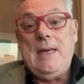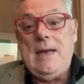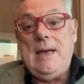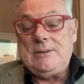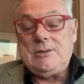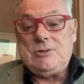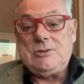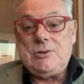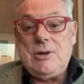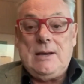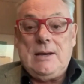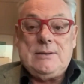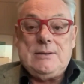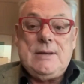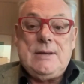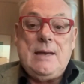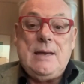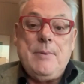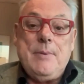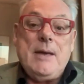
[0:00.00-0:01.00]
as
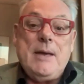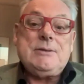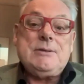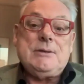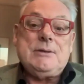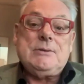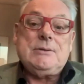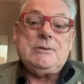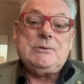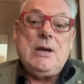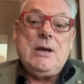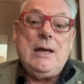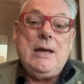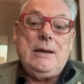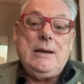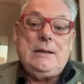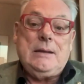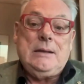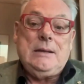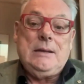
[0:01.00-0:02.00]
Australia's ambassador to
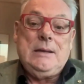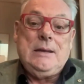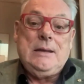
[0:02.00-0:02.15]
China.